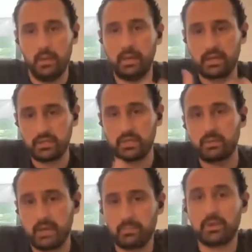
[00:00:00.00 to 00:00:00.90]
it would actually
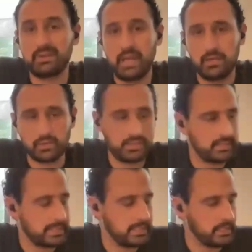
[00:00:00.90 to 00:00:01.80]
create a pretty
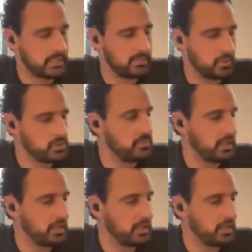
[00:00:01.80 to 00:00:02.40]
dangerous explosion.